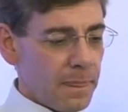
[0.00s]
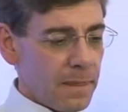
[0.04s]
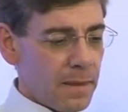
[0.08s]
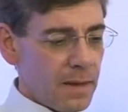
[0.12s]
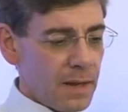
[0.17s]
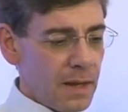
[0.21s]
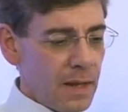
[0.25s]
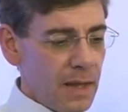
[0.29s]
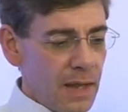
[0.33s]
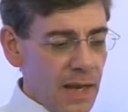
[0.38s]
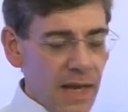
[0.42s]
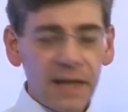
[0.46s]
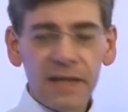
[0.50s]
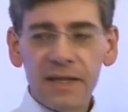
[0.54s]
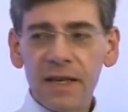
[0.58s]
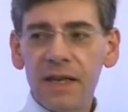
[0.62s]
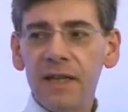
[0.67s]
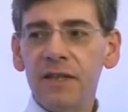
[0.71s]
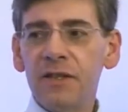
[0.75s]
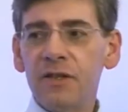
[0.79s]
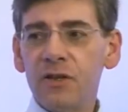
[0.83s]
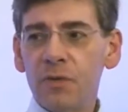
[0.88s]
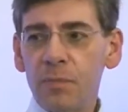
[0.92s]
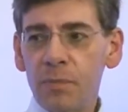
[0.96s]
linked
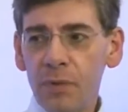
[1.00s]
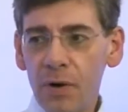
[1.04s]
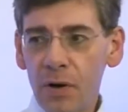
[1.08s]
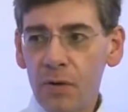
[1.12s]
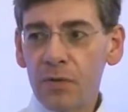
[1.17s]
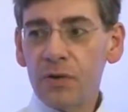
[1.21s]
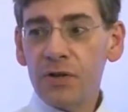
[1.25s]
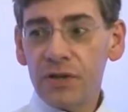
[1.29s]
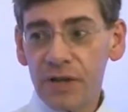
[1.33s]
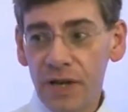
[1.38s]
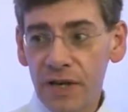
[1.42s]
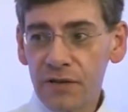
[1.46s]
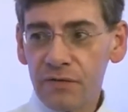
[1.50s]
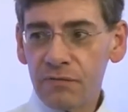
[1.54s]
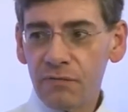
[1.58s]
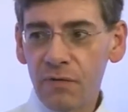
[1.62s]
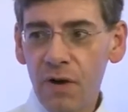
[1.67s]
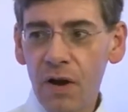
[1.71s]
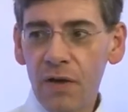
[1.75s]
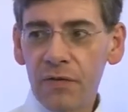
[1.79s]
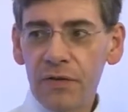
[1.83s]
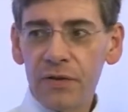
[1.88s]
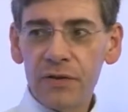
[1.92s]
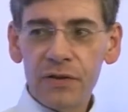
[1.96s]
into process
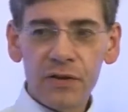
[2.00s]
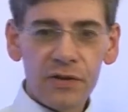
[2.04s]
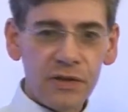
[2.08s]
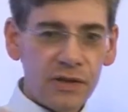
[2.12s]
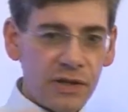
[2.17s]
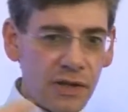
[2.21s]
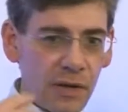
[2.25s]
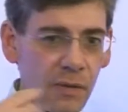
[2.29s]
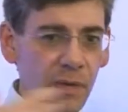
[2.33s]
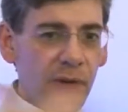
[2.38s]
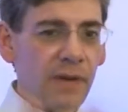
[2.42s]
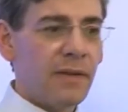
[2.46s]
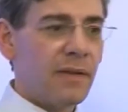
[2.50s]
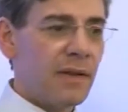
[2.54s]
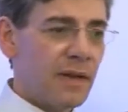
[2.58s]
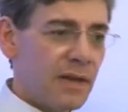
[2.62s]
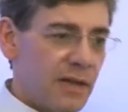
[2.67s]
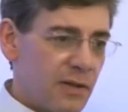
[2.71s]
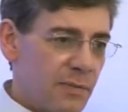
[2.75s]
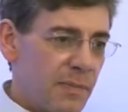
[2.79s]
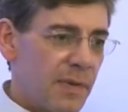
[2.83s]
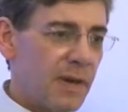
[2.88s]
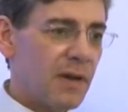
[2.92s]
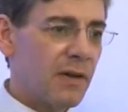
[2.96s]
rather than just doing
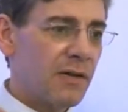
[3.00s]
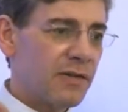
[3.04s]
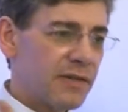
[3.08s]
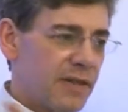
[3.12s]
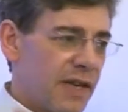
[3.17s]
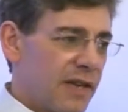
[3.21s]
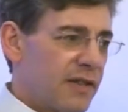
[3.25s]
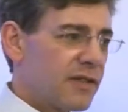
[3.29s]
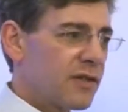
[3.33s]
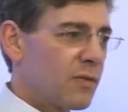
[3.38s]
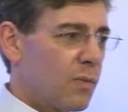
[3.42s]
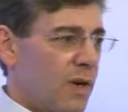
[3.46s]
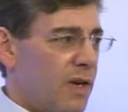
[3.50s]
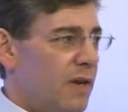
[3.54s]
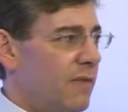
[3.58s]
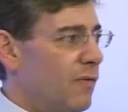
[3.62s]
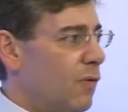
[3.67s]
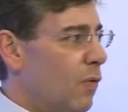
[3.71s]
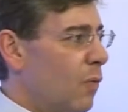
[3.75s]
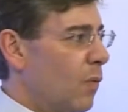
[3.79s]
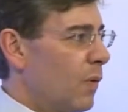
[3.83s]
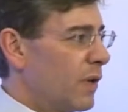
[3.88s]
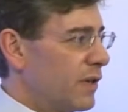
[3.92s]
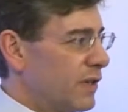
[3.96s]
things because that's the way you've
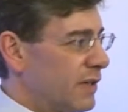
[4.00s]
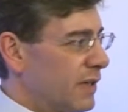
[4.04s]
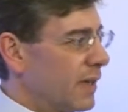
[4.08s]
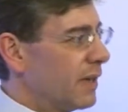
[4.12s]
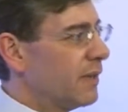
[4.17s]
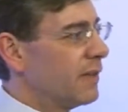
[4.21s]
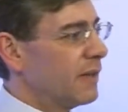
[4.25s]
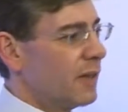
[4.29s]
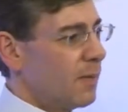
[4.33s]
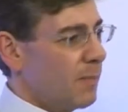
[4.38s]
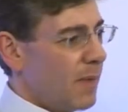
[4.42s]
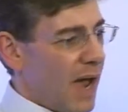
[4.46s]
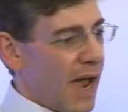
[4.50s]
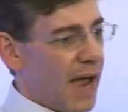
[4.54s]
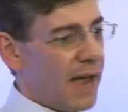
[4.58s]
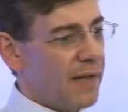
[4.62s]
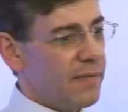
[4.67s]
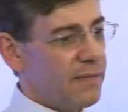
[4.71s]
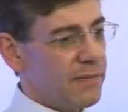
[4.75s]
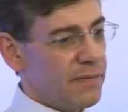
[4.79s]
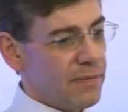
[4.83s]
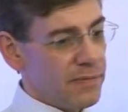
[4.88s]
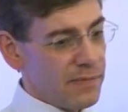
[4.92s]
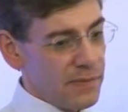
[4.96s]
always done them
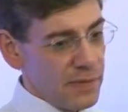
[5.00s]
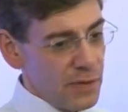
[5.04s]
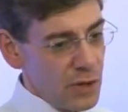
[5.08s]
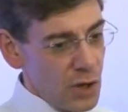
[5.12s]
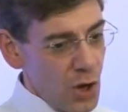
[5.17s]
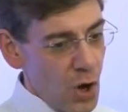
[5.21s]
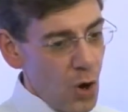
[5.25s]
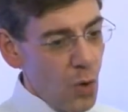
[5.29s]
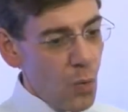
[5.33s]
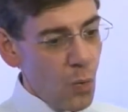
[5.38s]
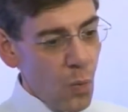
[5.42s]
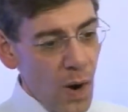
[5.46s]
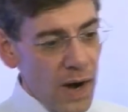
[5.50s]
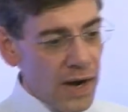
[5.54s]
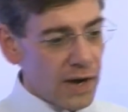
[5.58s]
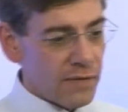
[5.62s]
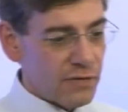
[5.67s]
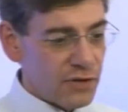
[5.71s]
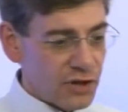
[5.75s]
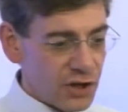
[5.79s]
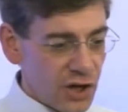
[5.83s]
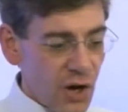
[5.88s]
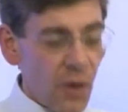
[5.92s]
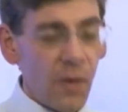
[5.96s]
and no way
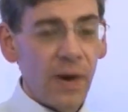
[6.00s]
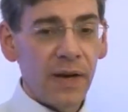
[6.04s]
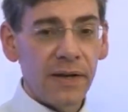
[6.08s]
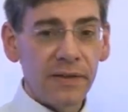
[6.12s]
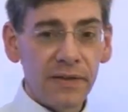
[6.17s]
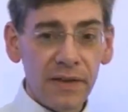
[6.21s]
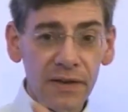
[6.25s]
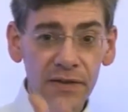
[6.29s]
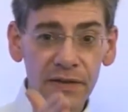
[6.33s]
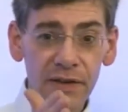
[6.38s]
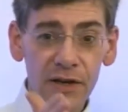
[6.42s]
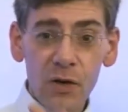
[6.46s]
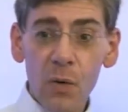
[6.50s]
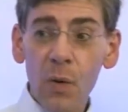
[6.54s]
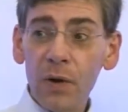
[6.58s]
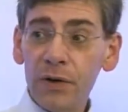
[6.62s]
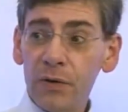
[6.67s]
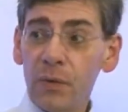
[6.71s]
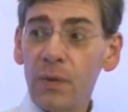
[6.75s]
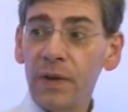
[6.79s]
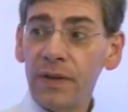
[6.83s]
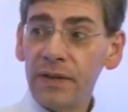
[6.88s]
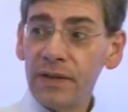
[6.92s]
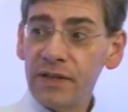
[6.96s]
of showing that you are
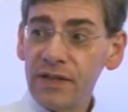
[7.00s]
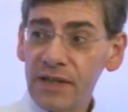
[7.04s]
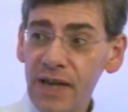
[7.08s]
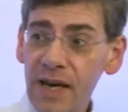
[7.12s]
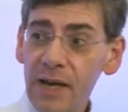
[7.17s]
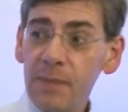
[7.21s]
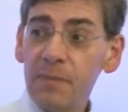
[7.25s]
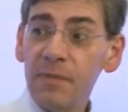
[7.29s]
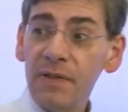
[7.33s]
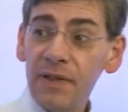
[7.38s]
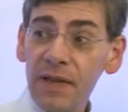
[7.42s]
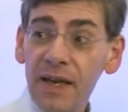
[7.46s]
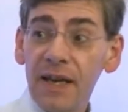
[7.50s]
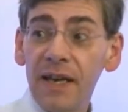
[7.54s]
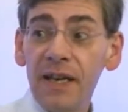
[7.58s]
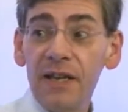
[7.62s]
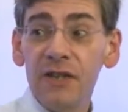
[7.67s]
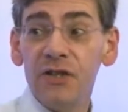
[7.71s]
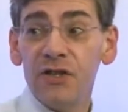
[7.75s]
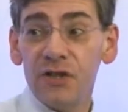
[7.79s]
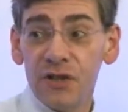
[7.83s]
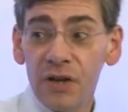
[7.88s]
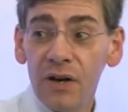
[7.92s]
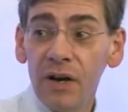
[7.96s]
doing the same thing
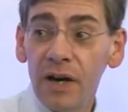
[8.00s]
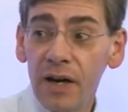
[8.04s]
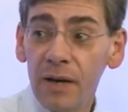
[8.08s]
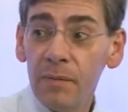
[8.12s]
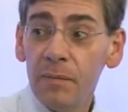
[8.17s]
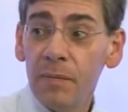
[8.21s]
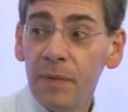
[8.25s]
each time